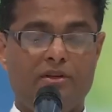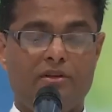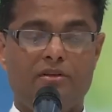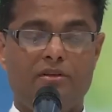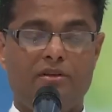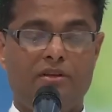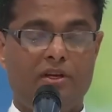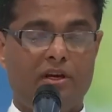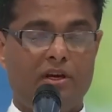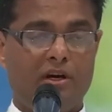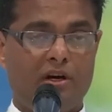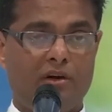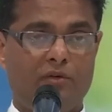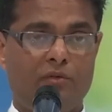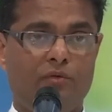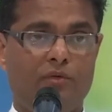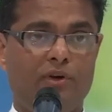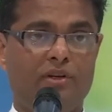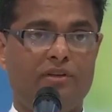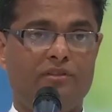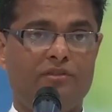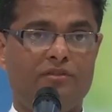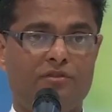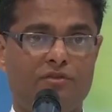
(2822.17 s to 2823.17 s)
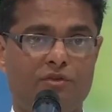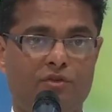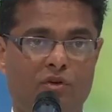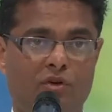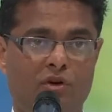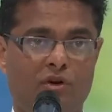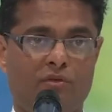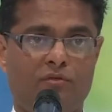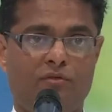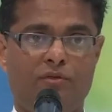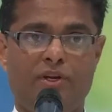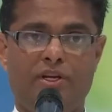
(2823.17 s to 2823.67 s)
they are very
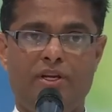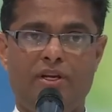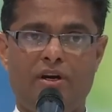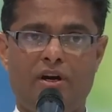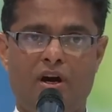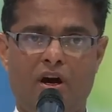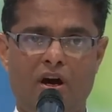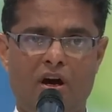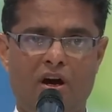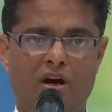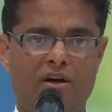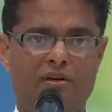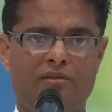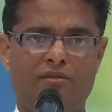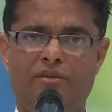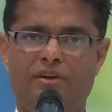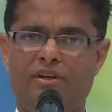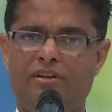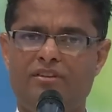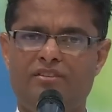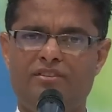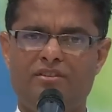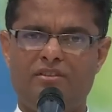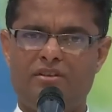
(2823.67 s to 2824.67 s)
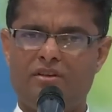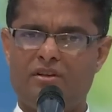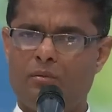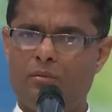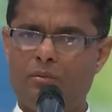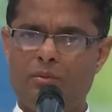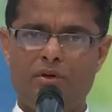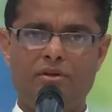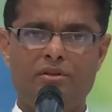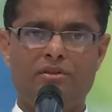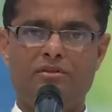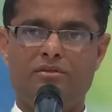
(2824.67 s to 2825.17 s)
strong, very hard, very
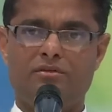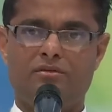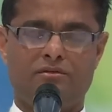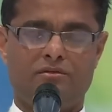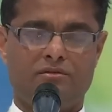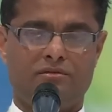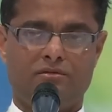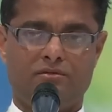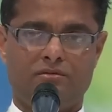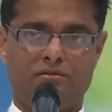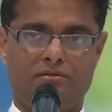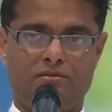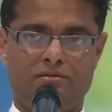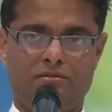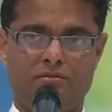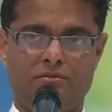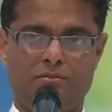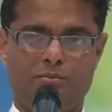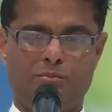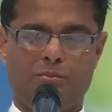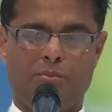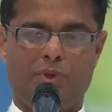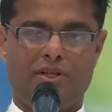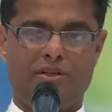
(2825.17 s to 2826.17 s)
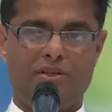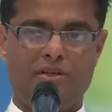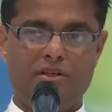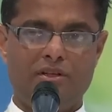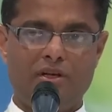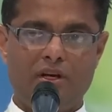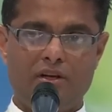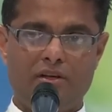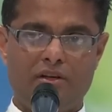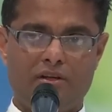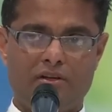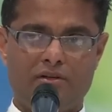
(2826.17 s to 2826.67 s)
stubborn. But
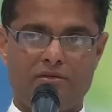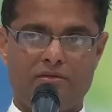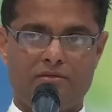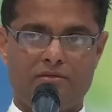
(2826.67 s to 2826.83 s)
yet,